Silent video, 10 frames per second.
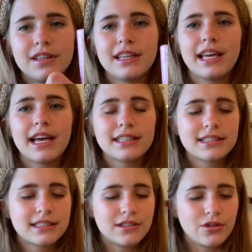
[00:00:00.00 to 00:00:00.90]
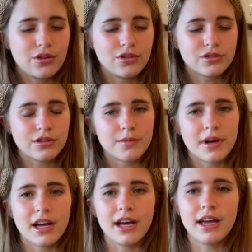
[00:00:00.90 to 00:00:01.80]
Yes, so those are
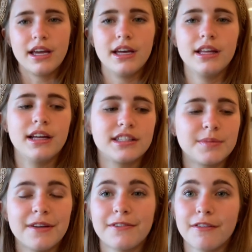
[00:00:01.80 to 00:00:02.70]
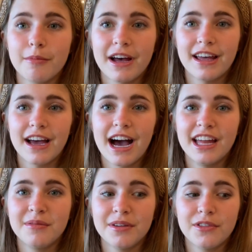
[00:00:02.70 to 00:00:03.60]
my, that's my favorite
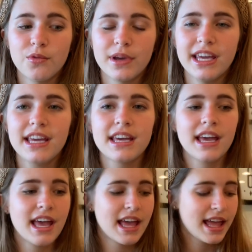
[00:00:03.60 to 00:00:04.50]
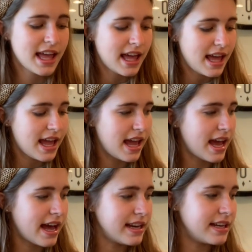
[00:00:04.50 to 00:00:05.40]
item of the week.
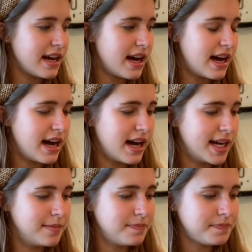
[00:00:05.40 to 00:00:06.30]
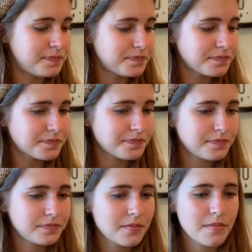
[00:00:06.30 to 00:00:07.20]
And um,
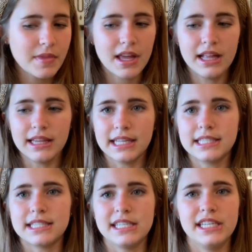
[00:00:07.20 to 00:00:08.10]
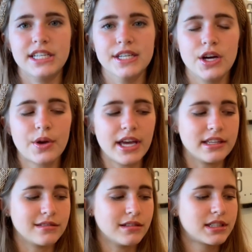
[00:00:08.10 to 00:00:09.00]
let's see here. Okay,
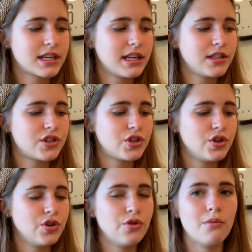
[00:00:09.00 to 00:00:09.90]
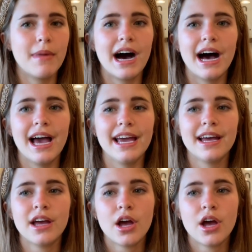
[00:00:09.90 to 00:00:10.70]
so let's get into my